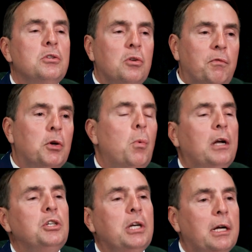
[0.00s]
So if you're
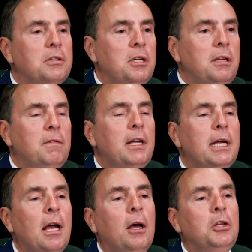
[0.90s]
watching on
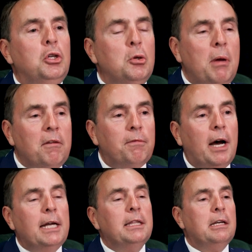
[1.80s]
TV, you may
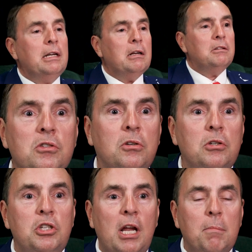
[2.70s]
find that in certain
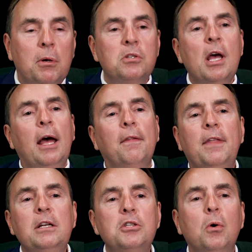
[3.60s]
chambers,
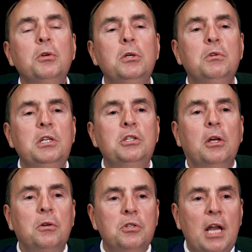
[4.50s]
they don't use each
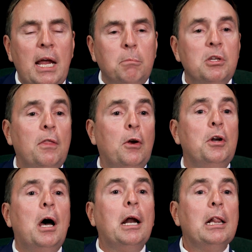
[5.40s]
other's names. They're
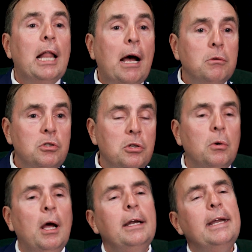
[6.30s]
not allowed to.
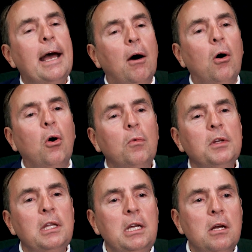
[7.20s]
Now, over
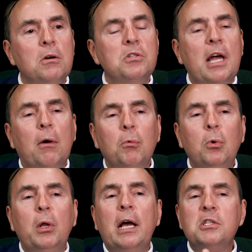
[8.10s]
the years, that
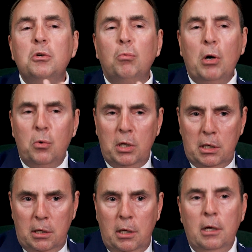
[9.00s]
rule has
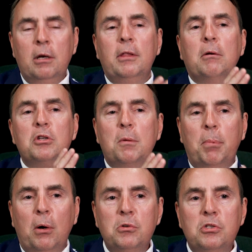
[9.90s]
eroded. They were
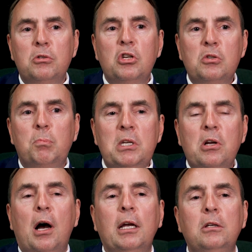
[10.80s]
supposed to just be
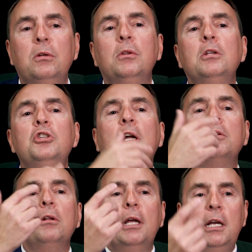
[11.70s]
talking to the
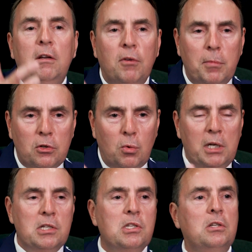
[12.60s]
gentle lady from the
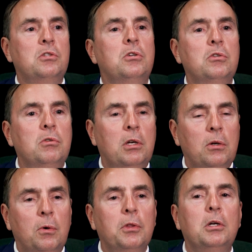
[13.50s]
26th district
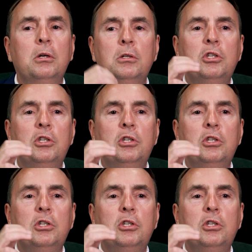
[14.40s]
or the good